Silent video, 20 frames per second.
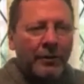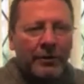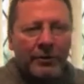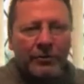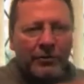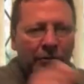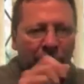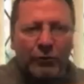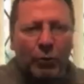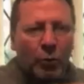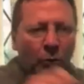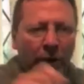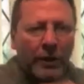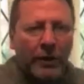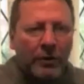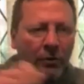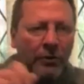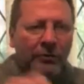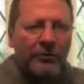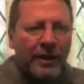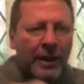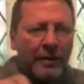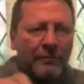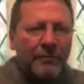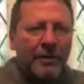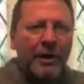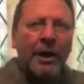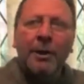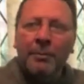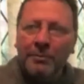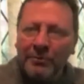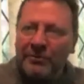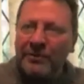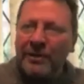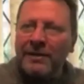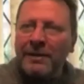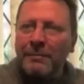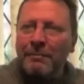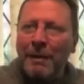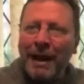you can just scrawl it across the envelope and
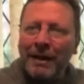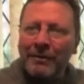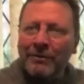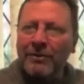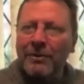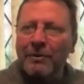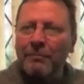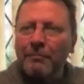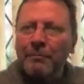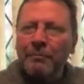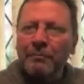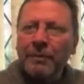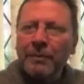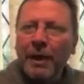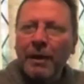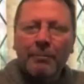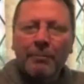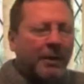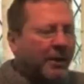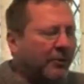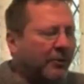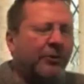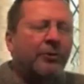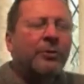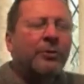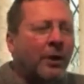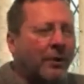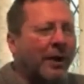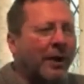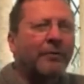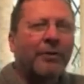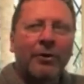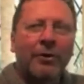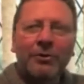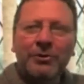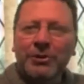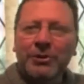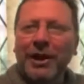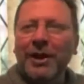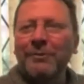send it back to them, because you don't have a
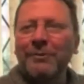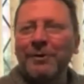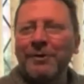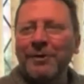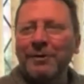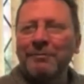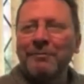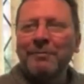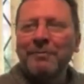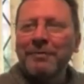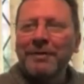contract with them.